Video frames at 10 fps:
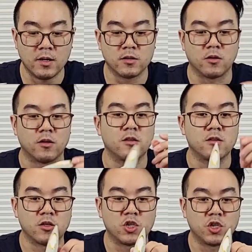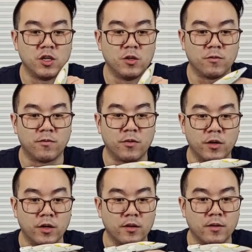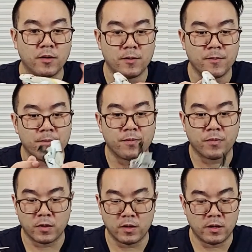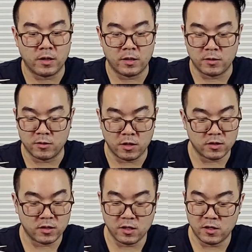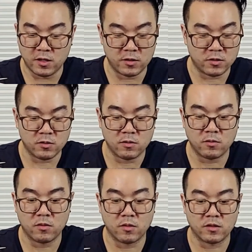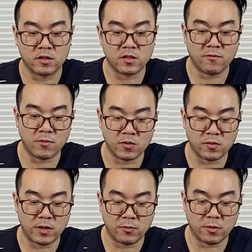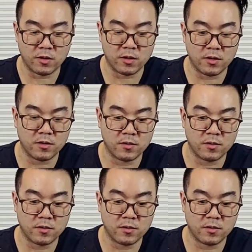So this is the shield for it. Lots of details, lots of stuff moves around with it